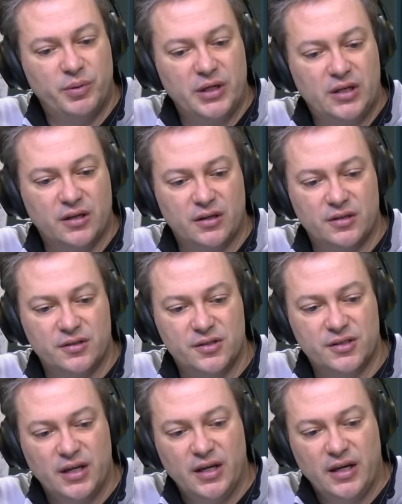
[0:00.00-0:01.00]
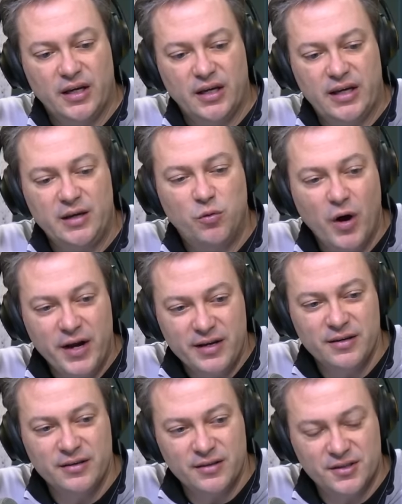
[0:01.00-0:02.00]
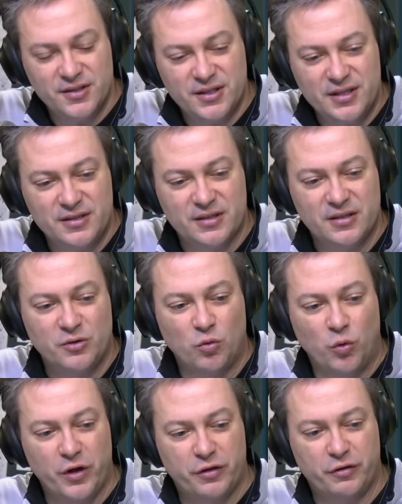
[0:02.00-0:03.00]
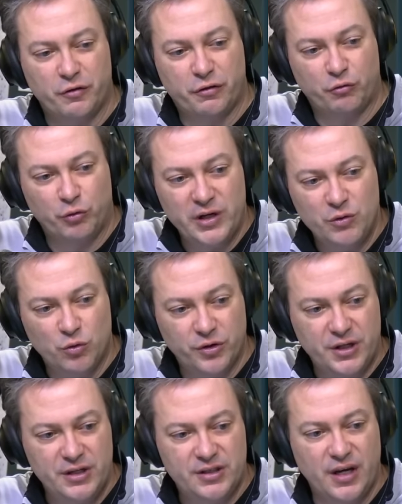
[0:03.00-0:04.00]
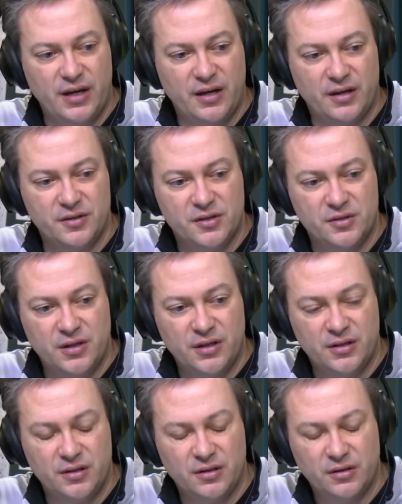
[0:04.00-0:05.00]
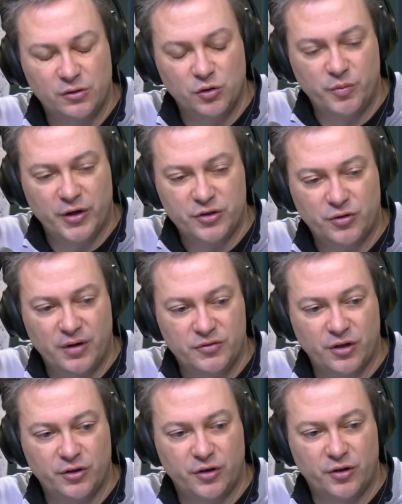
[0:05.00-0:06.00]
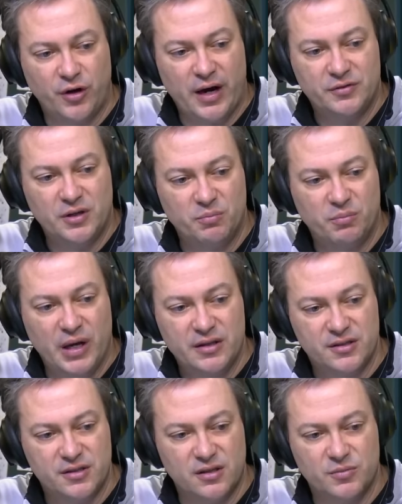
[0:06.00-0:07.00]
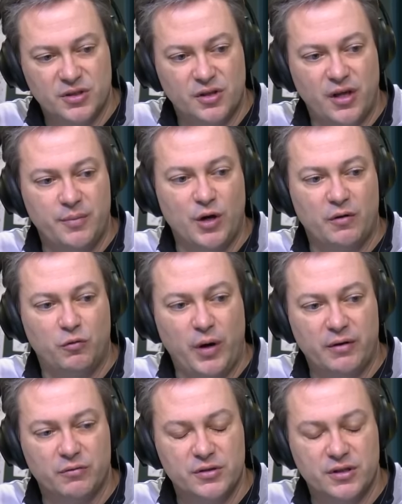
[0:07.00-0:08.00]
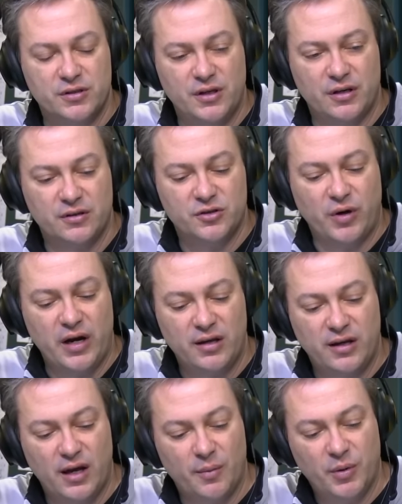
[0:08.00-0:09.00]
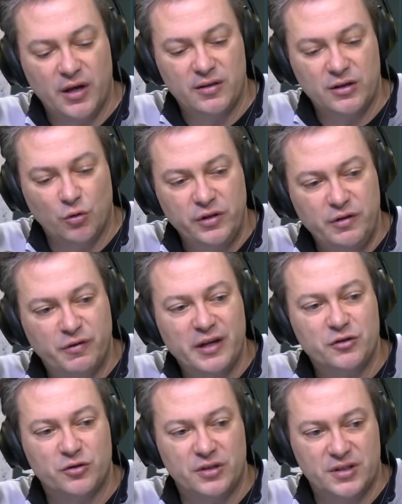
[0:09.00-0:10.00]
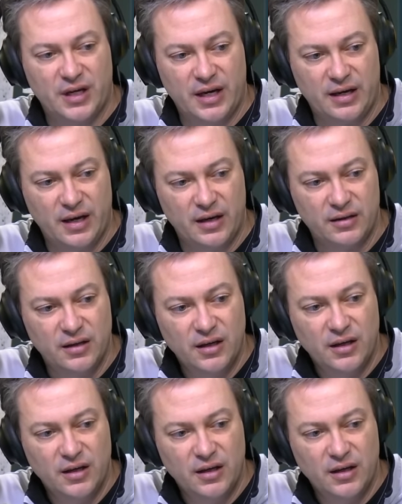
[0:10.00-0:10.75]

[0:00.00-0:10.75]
Because he went into this season with three rookie tight ends in Luke Musgrave, Tucker Kraft, and Ben Sims, claimed off waivers at the end of training camp. And the only veteran tight end